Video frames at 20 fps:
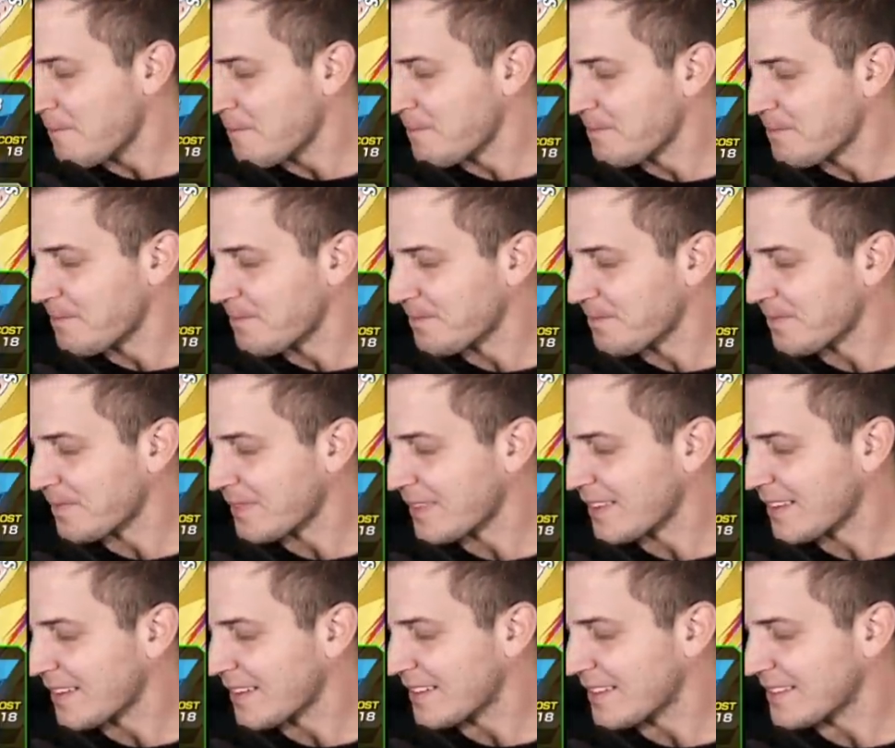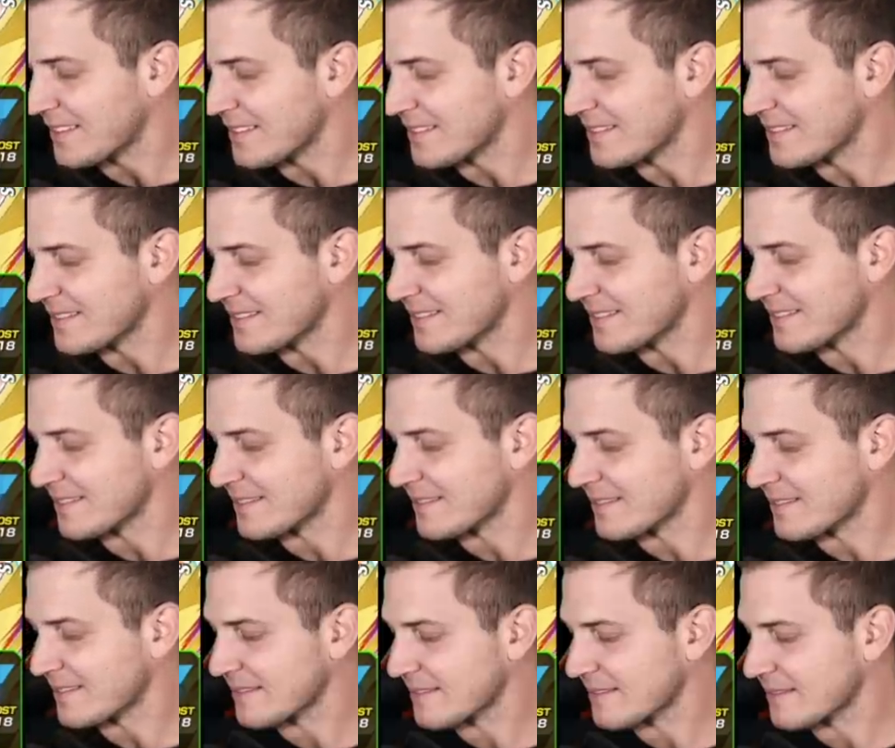
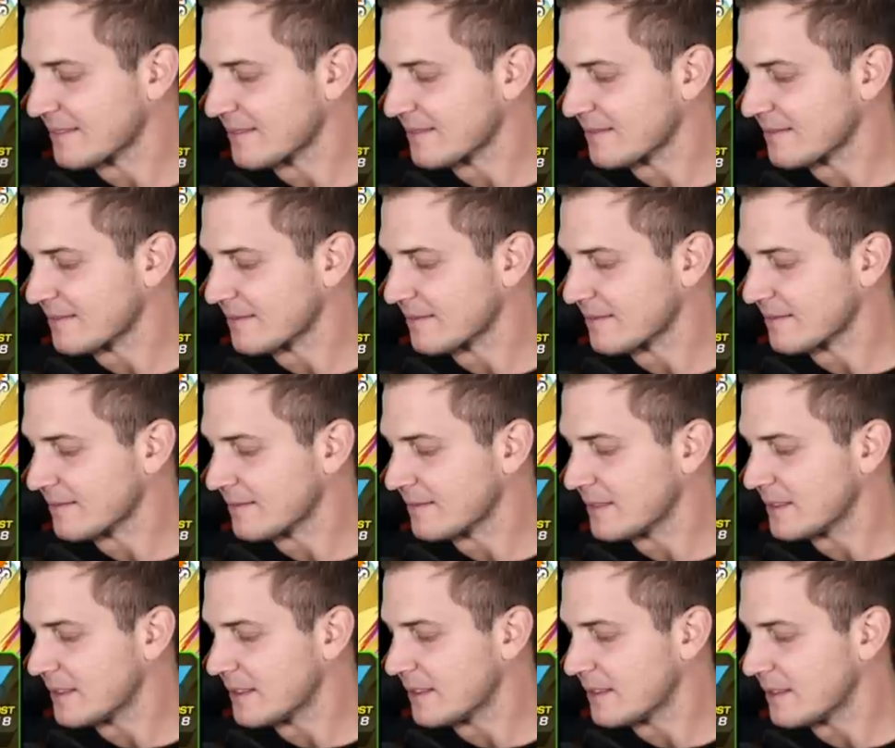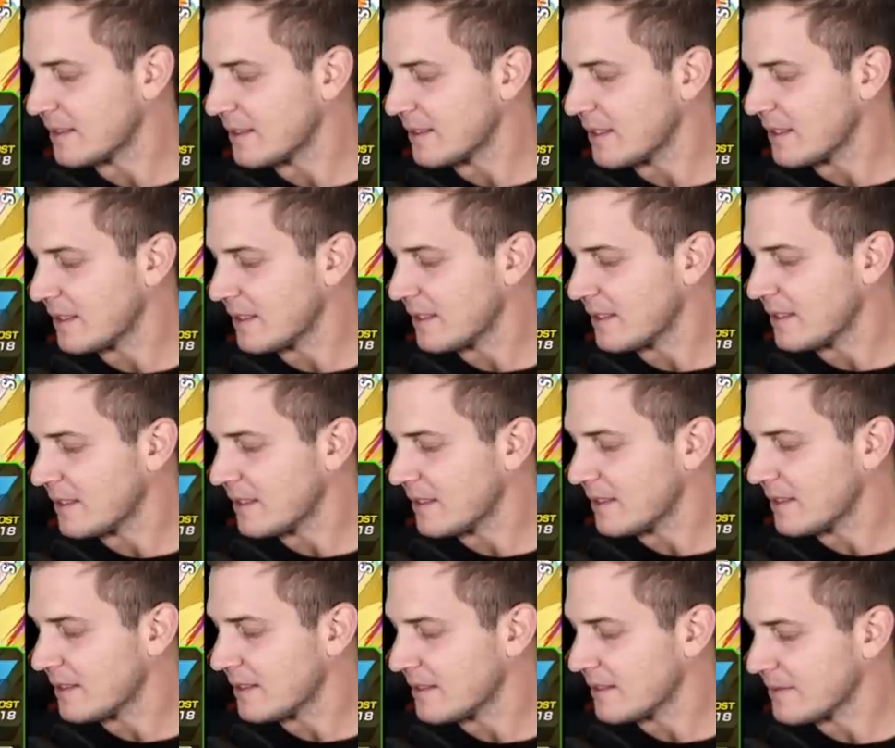
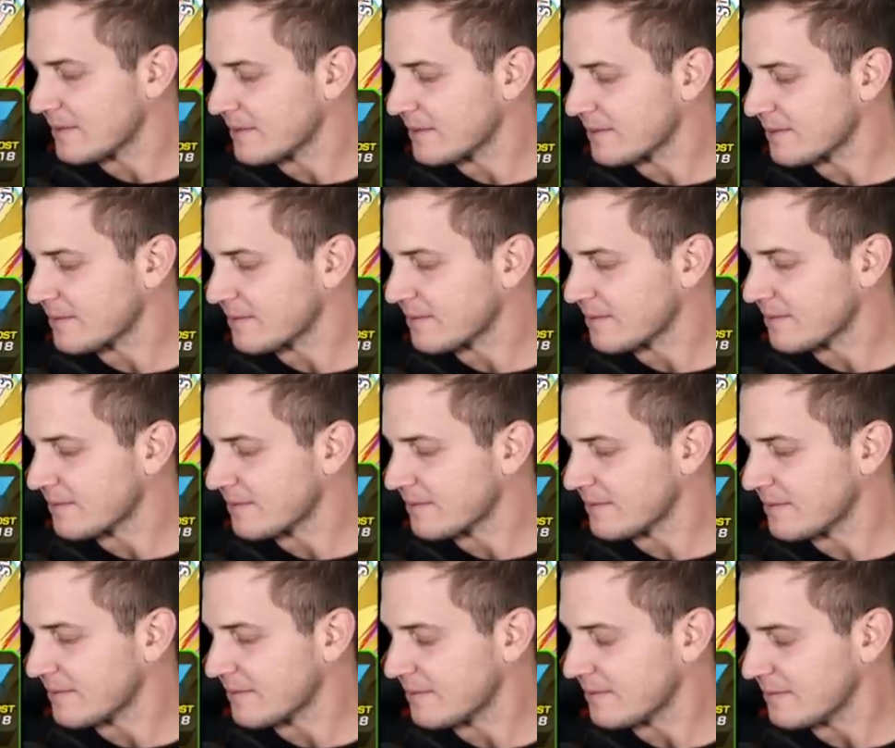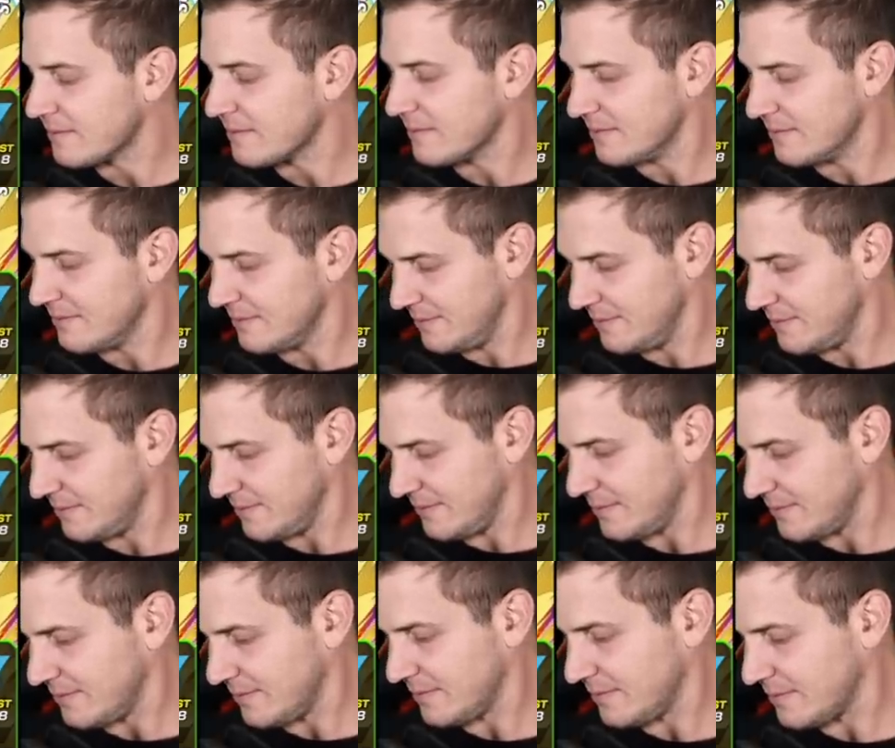
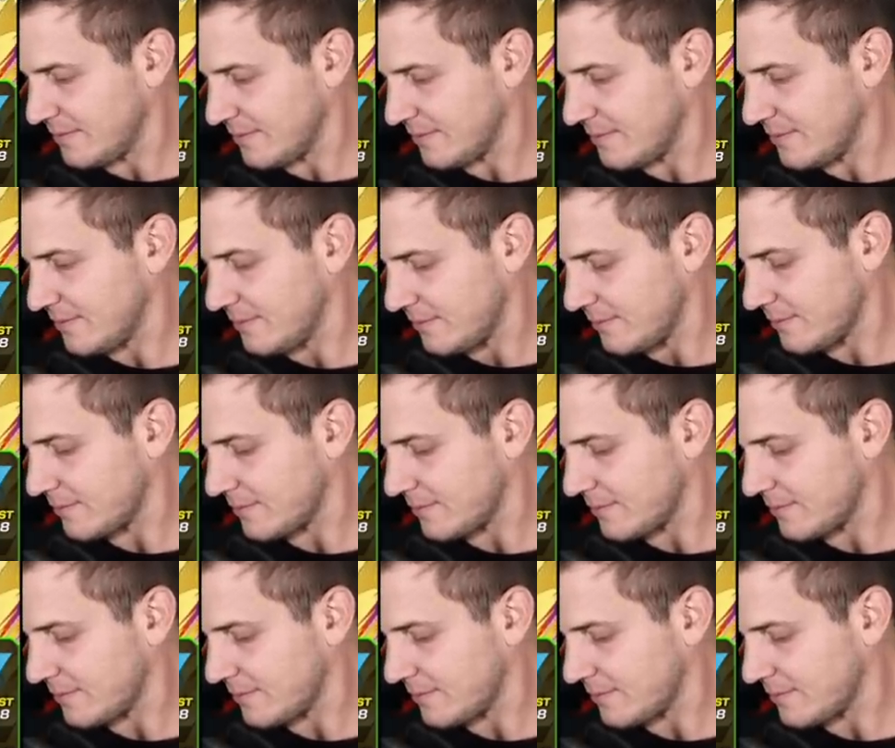(silent)